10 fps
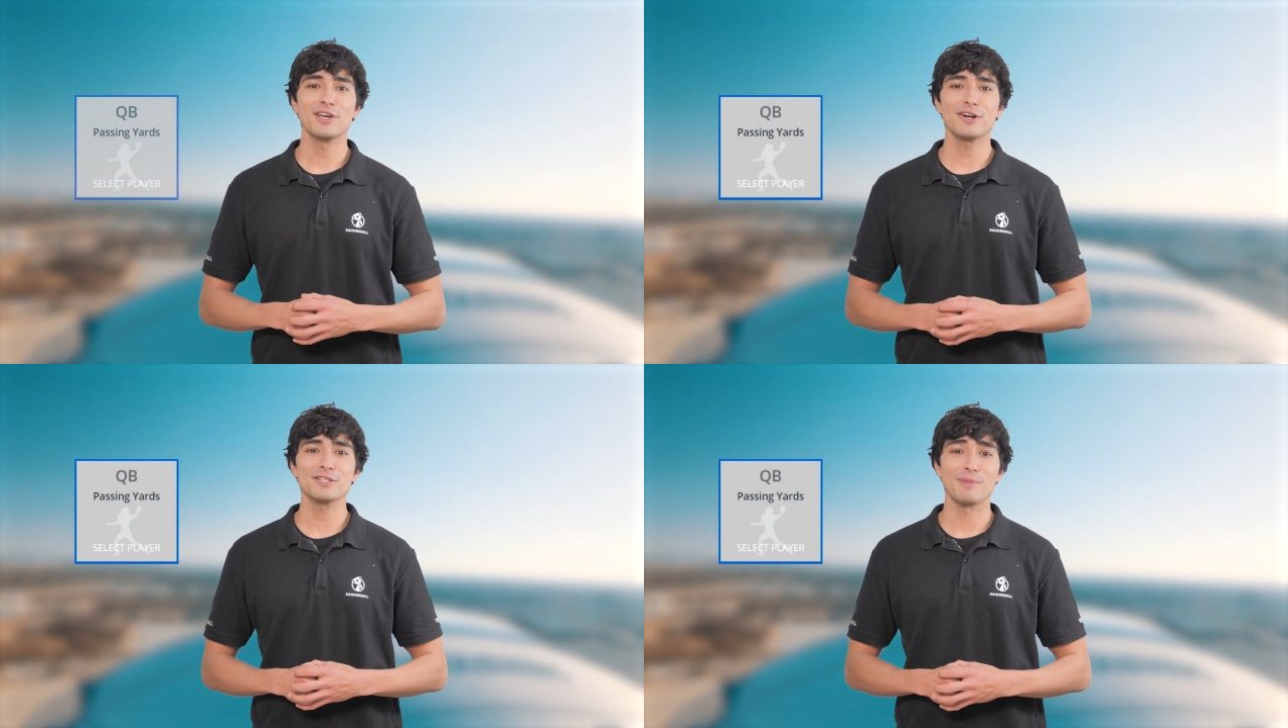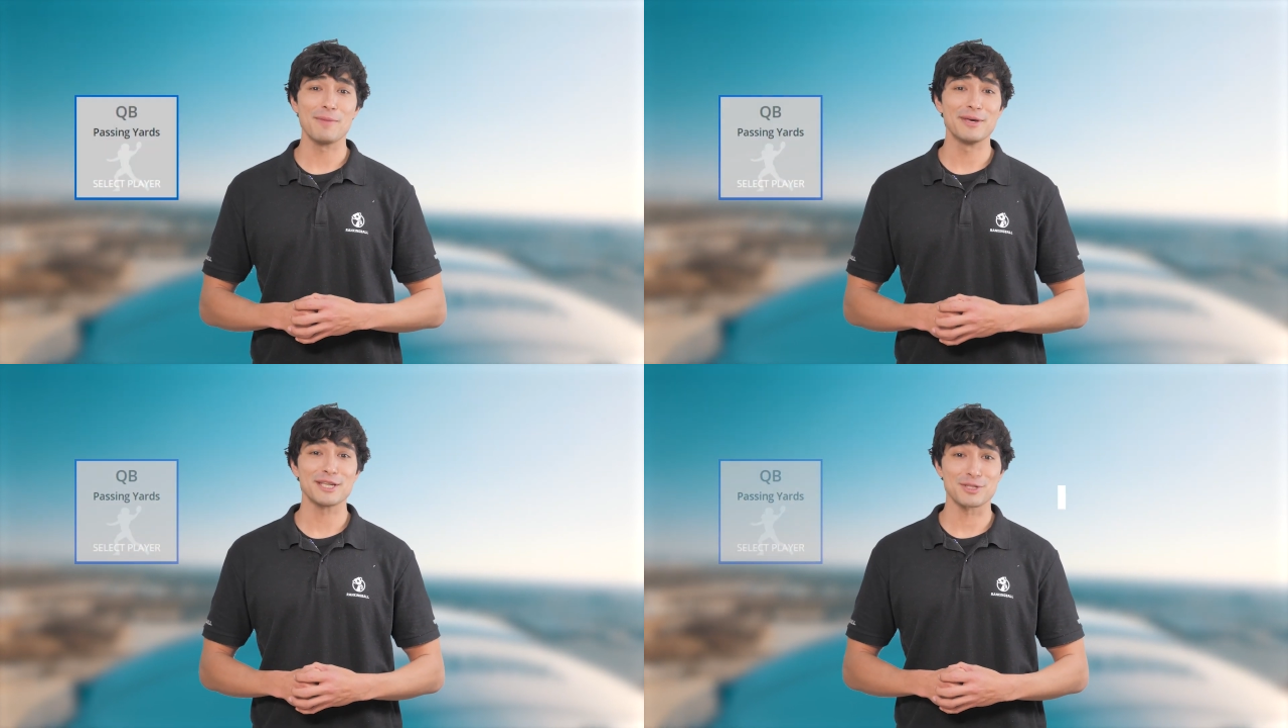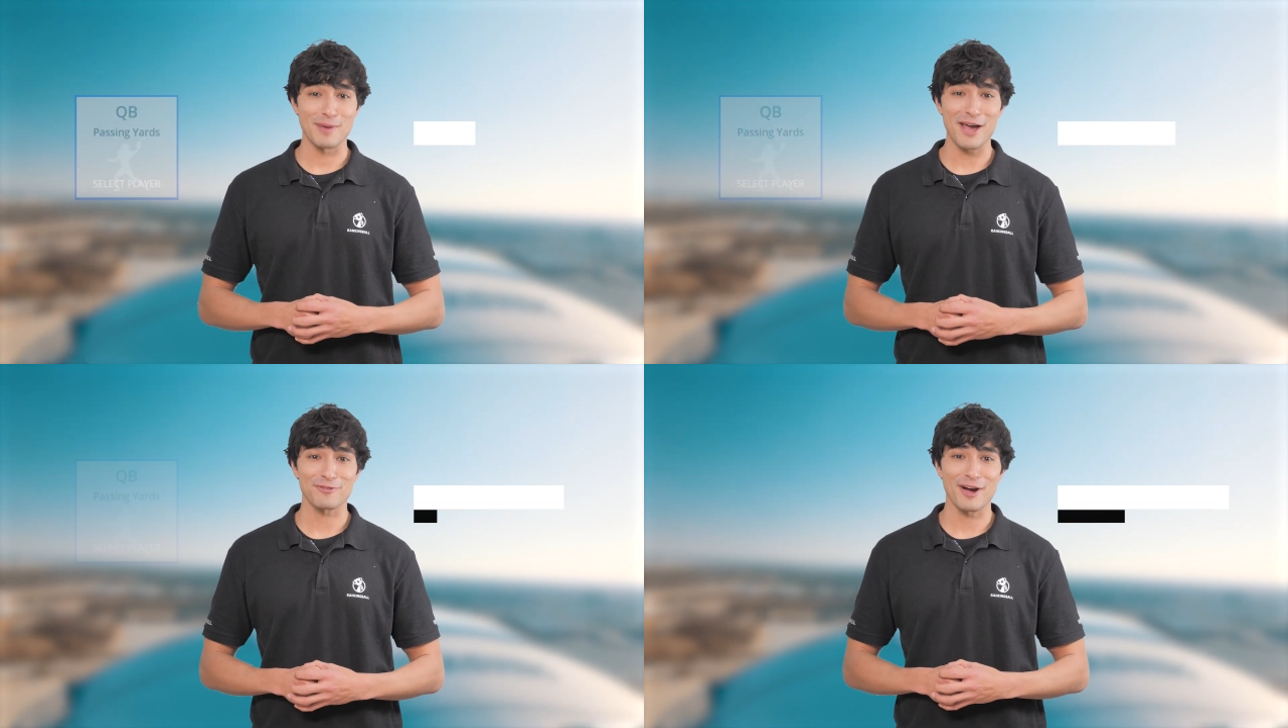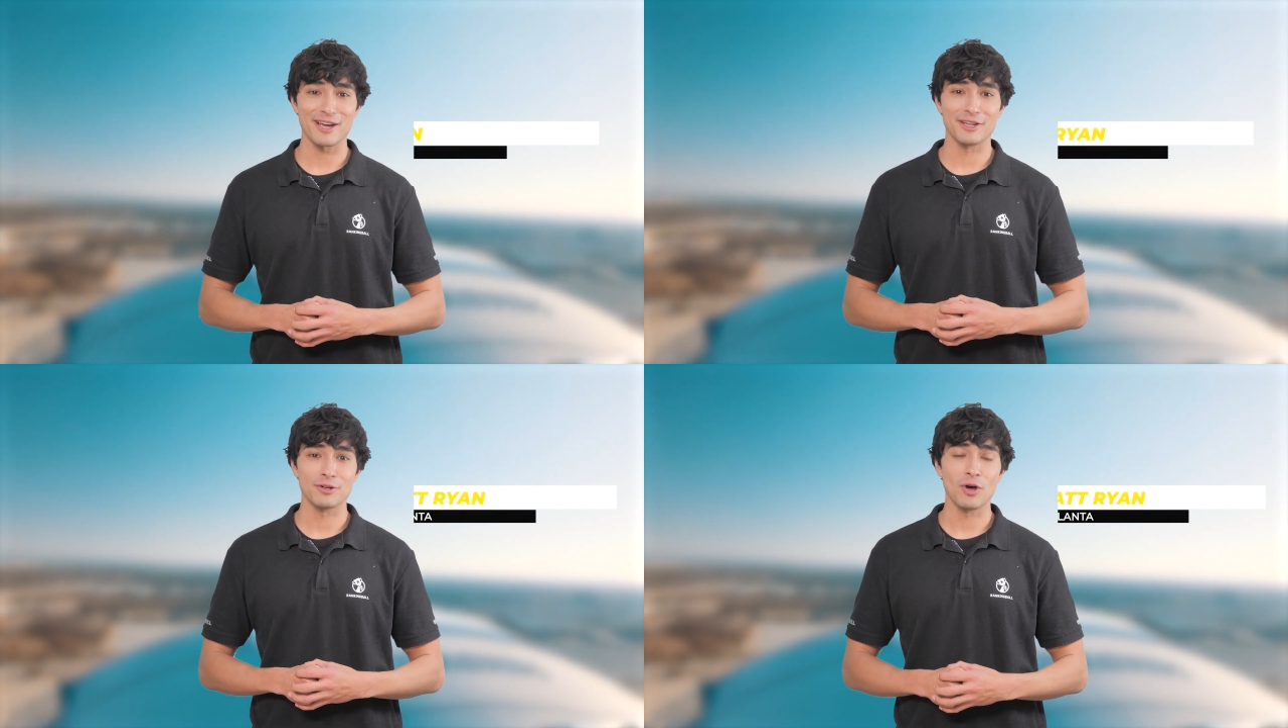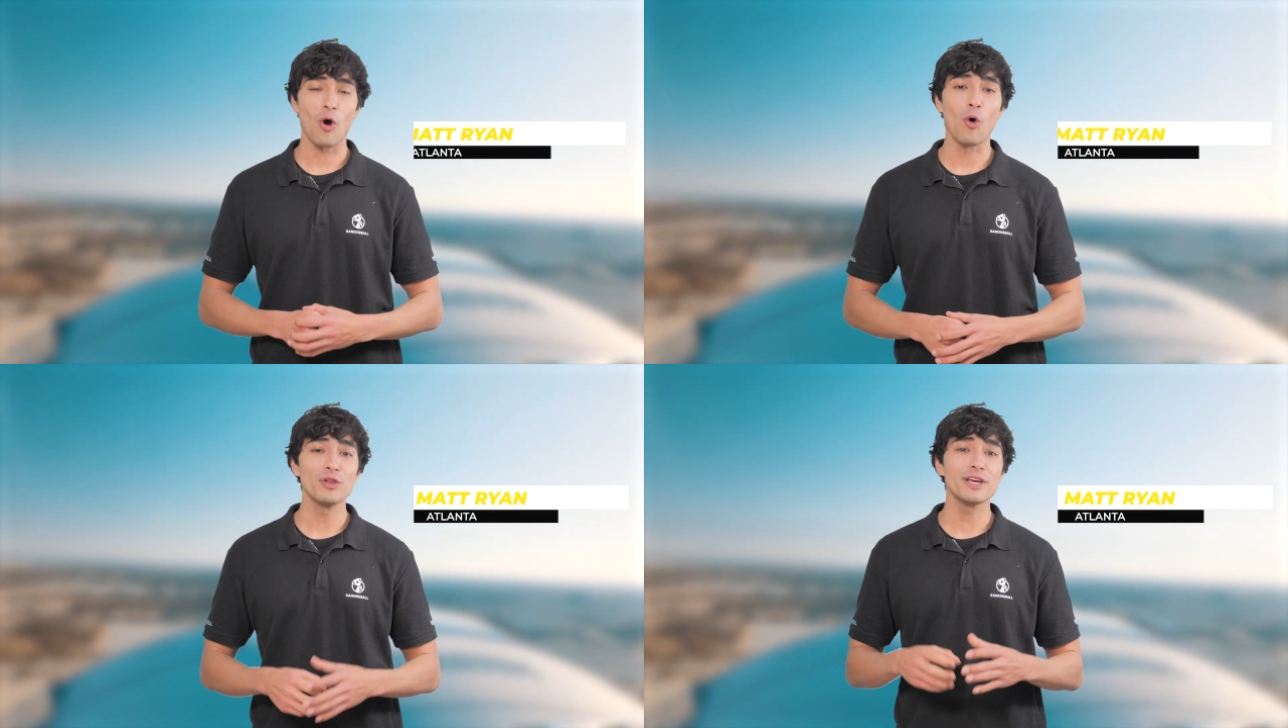yards, my pick is Matt Ryan.
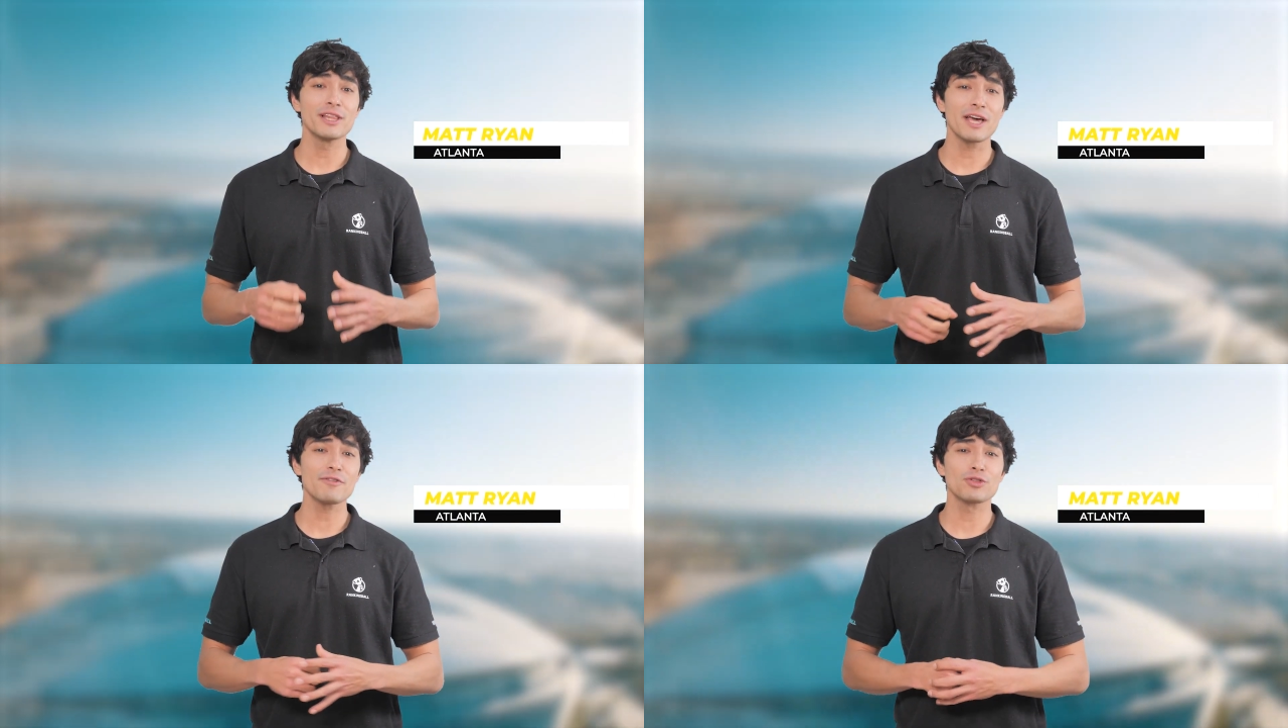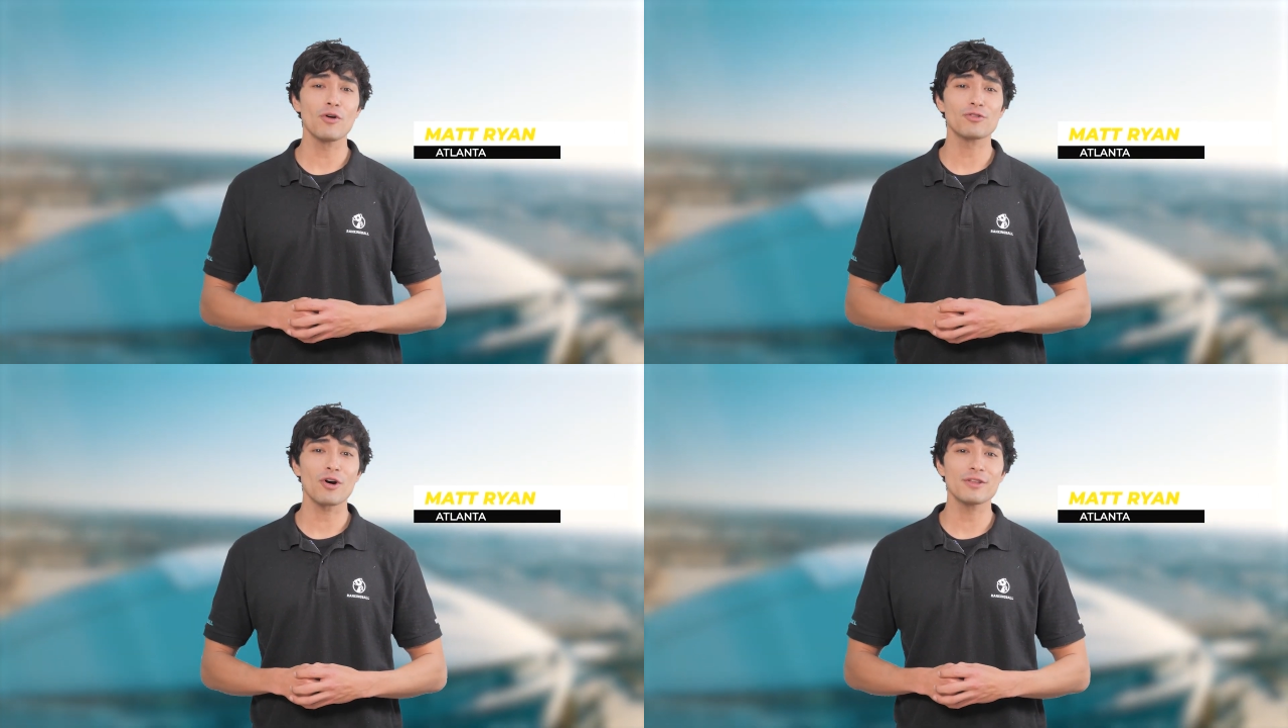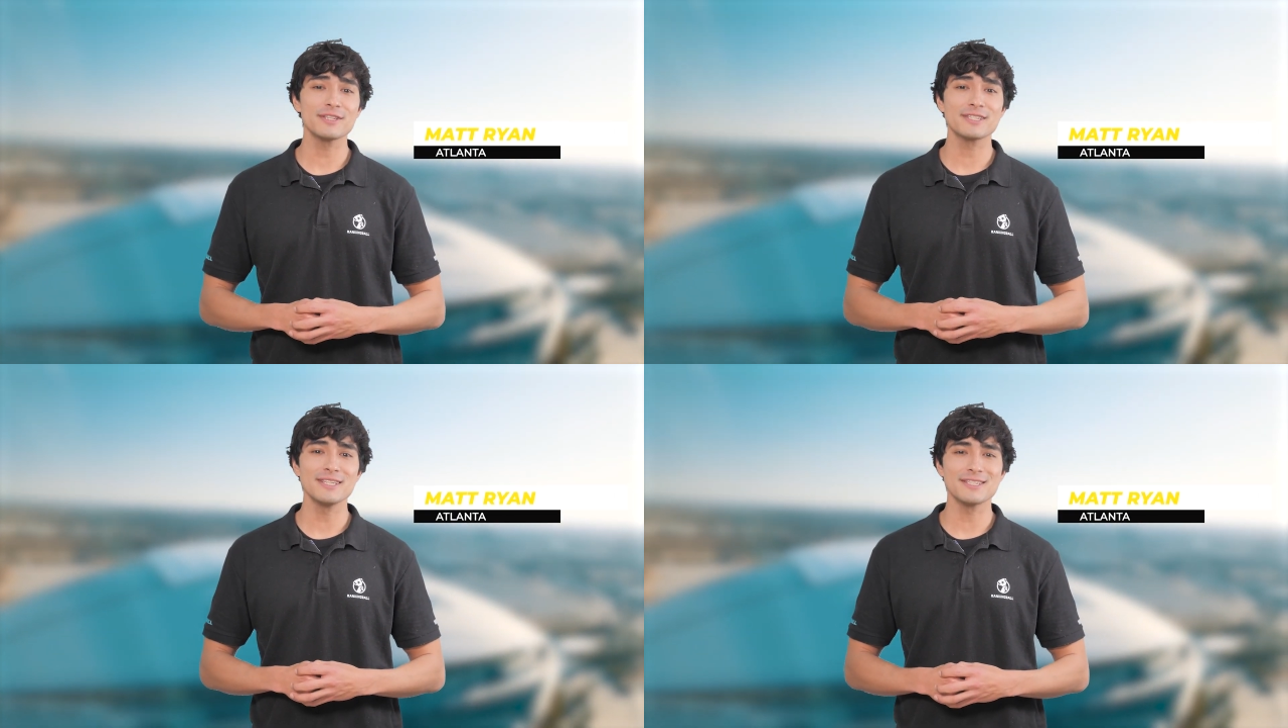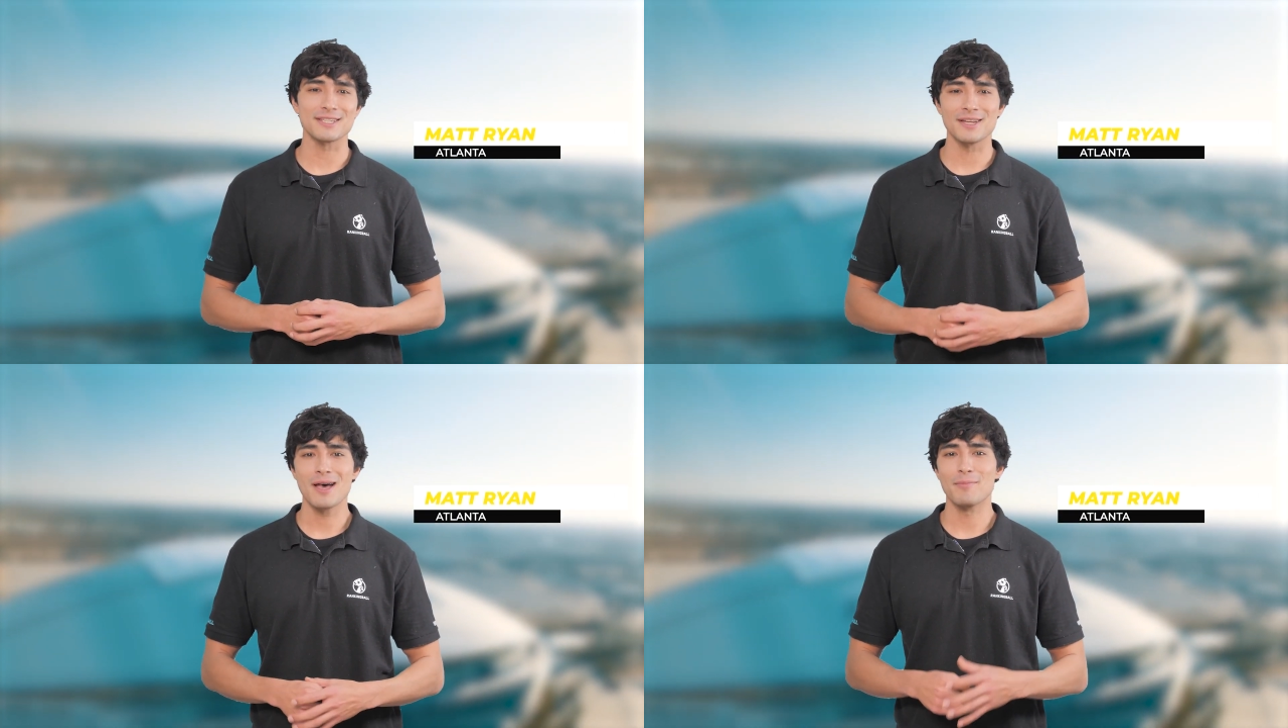Only 11th overall this season,